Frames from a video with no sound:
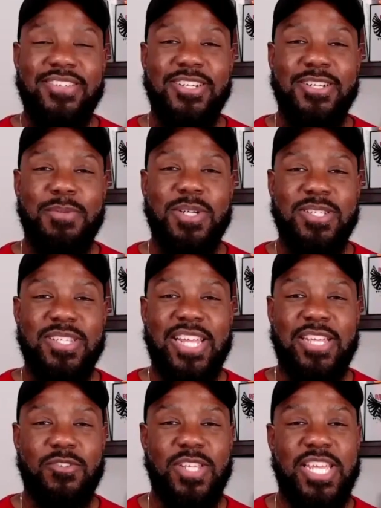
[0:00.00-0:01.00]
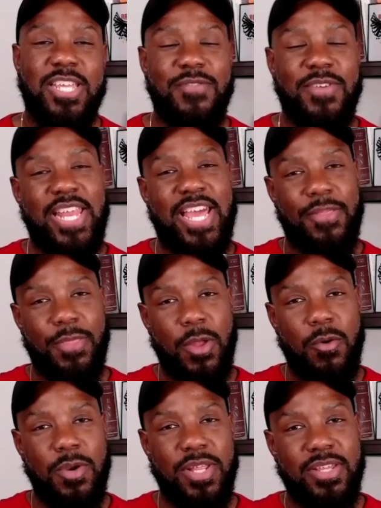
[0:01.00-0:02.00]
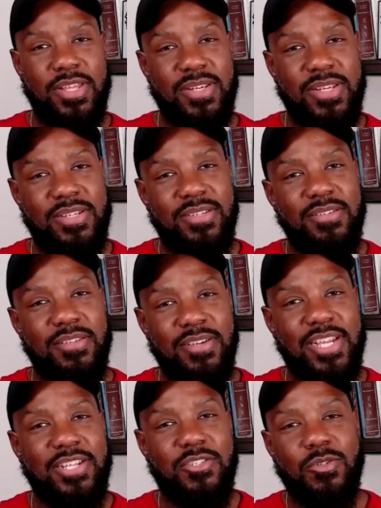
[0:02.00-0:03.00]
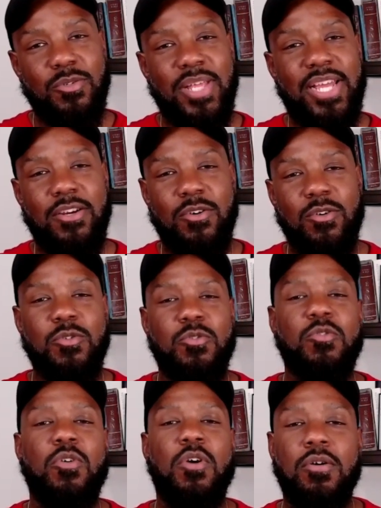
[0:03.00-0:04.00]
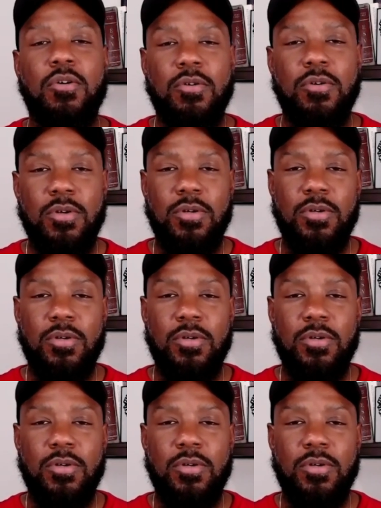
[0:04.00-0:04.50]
good because like you say, even at 30, he didn't look at you like girl, you grown.